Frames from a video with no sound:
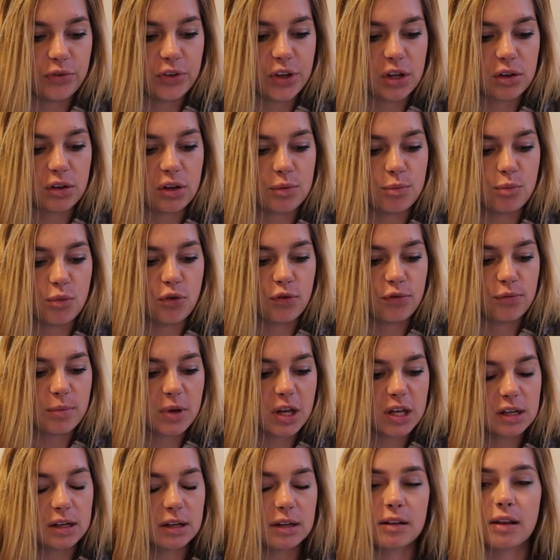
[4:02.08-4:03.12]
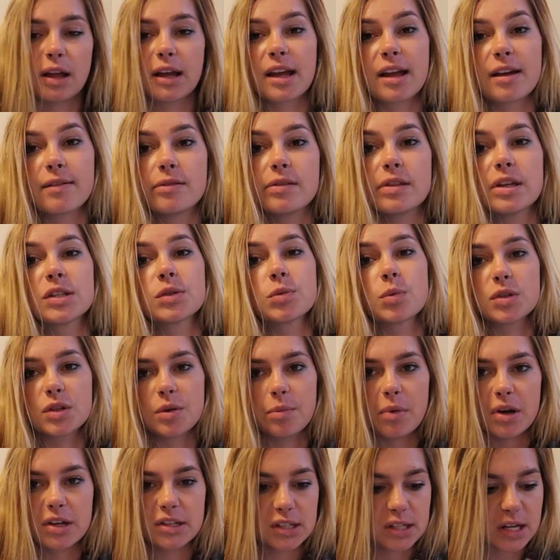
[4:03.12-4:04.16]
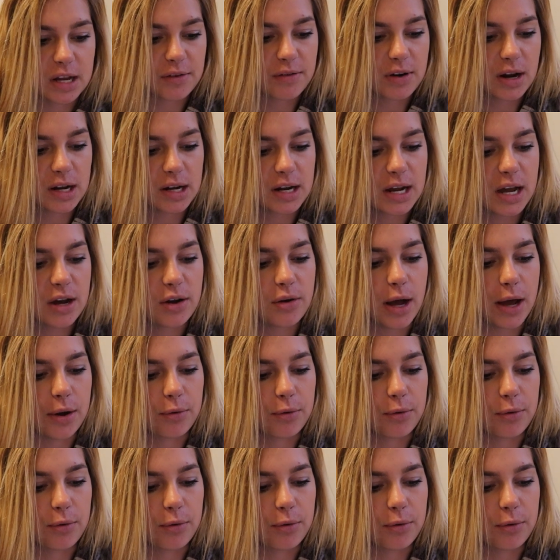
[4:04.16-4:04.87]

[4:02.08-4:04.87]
feel and movement, like if this was a Mustang right now,